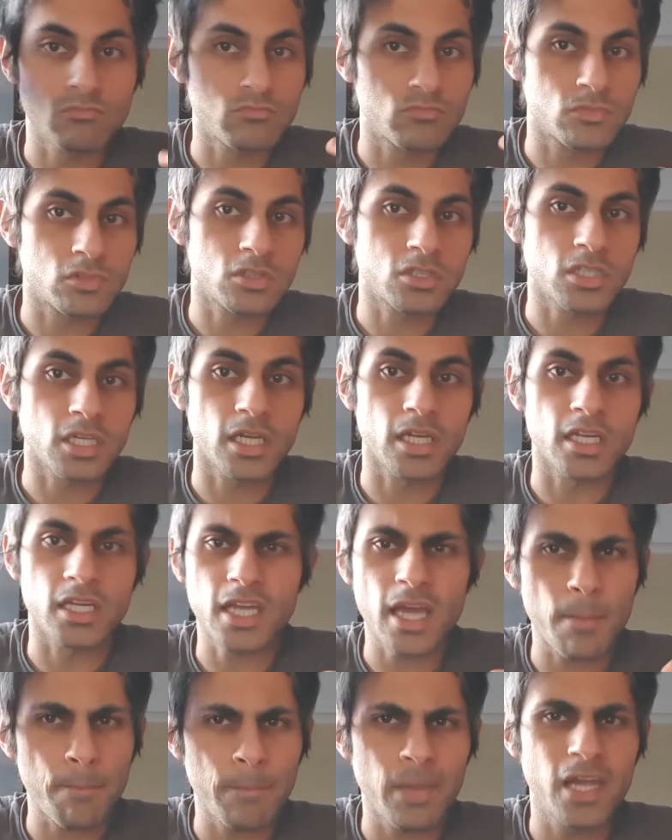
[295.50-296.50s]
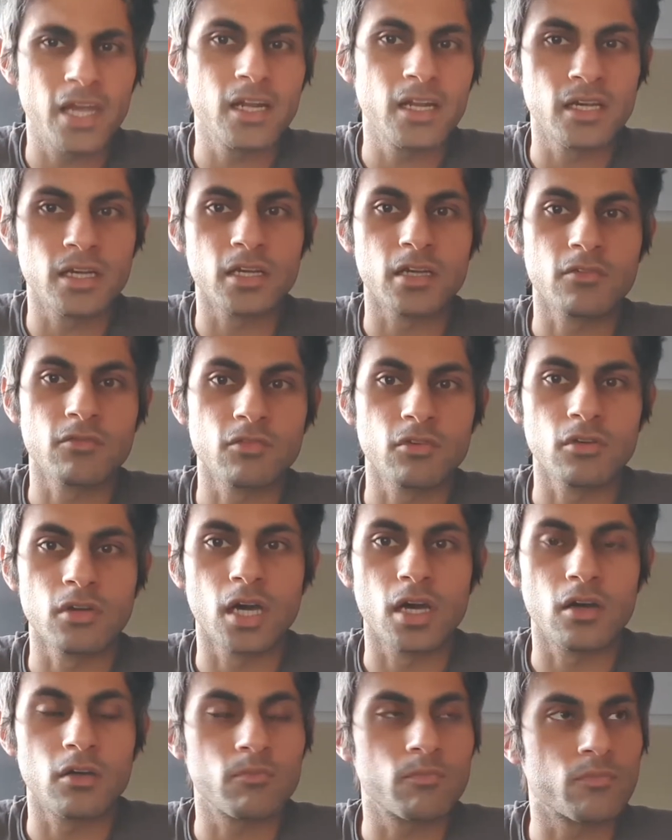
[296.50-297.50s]
skin, it kept peeling for
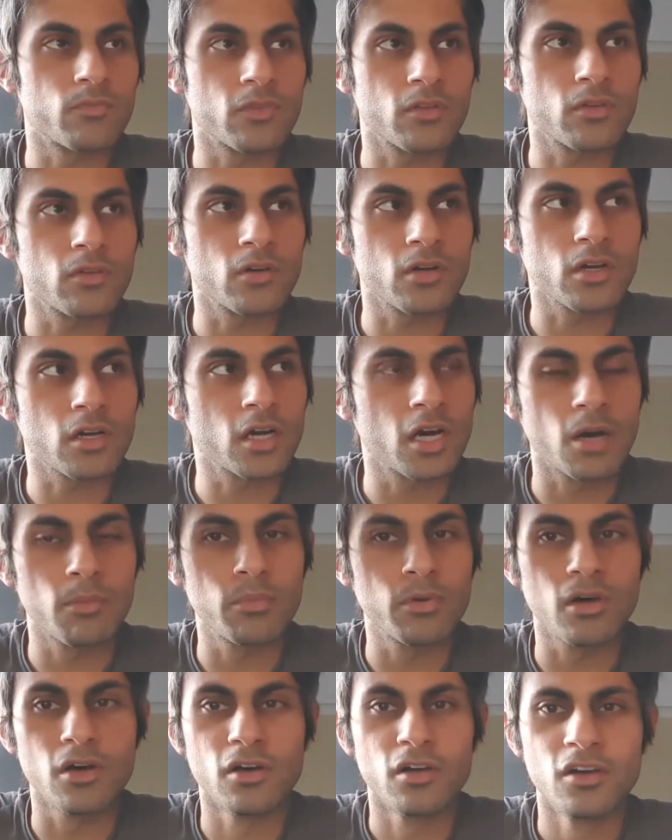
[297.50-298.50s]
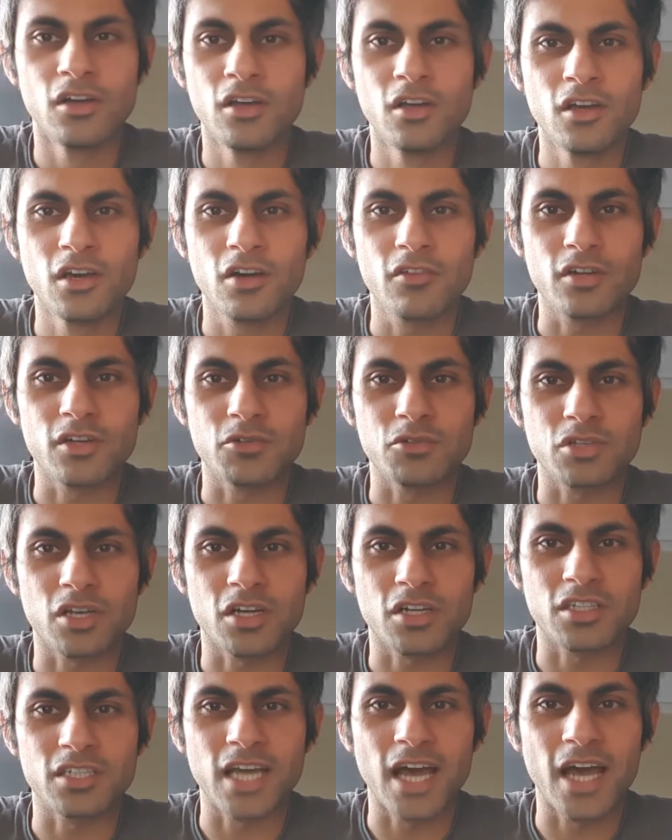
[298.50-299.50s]
like a couple of I think it was like
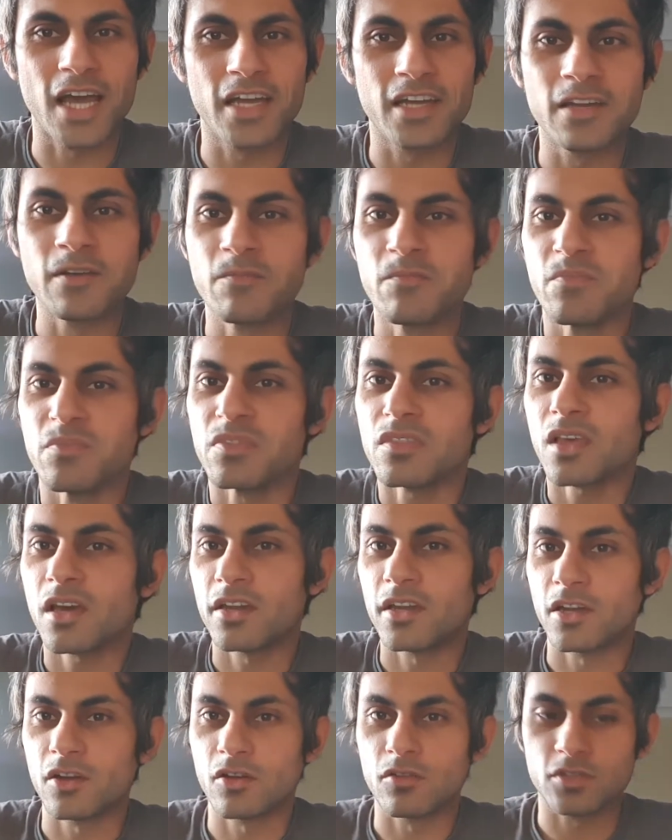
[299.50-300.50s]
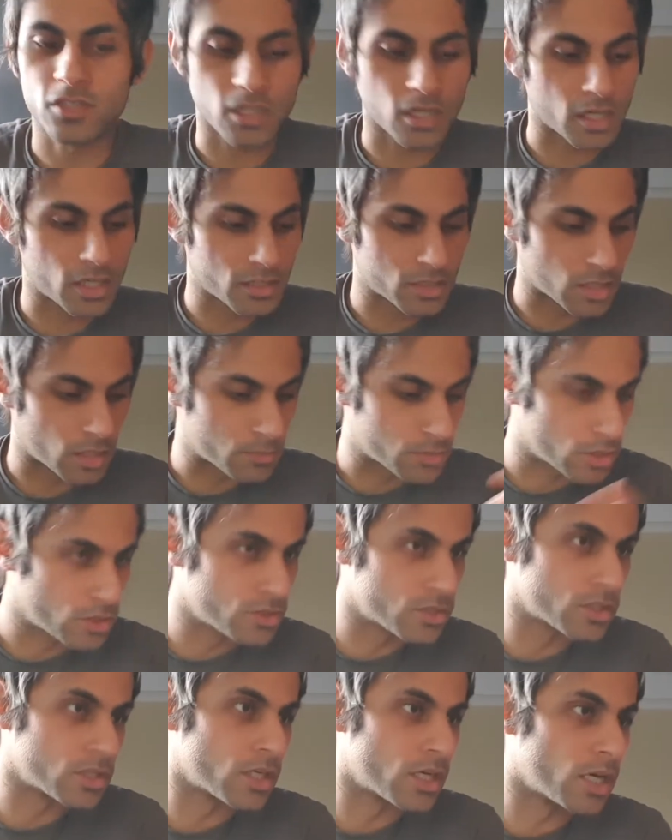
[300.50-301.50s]
a day. And then obviously I ended up
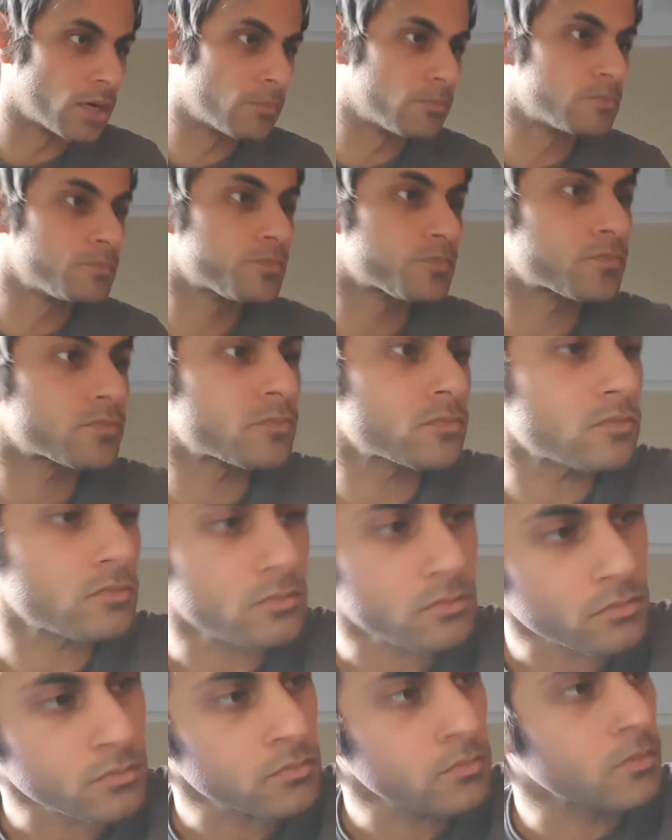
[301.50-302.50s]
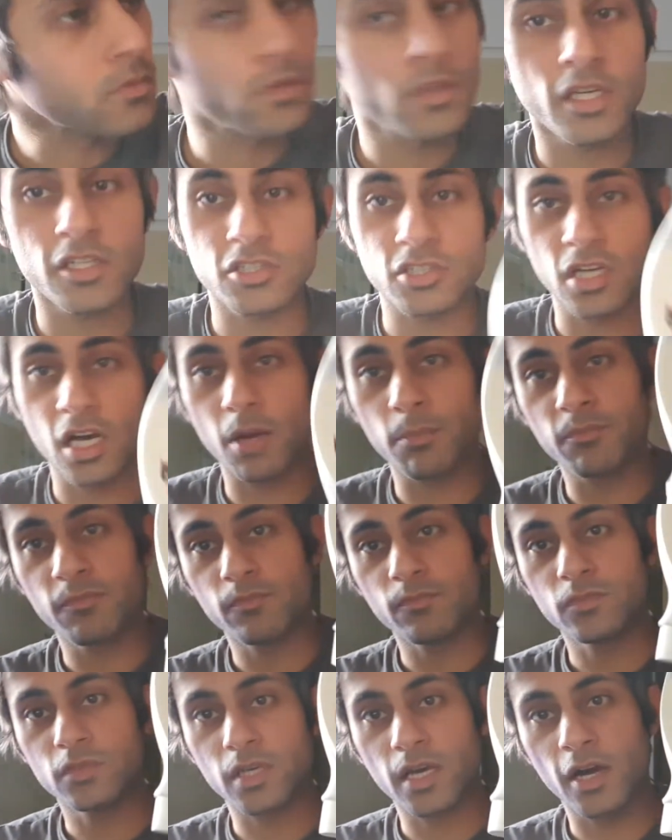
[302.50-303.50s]
using this stuff
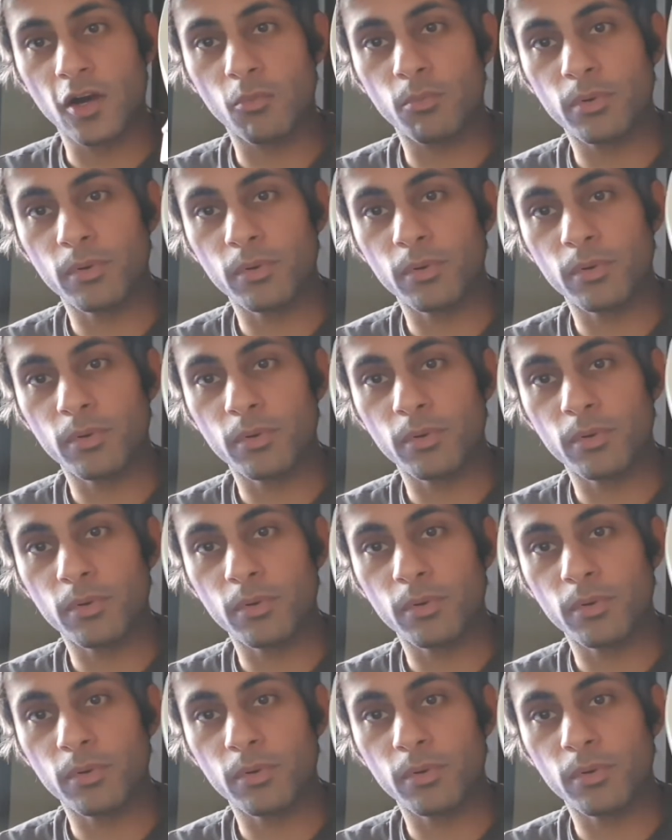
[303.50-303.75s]
to help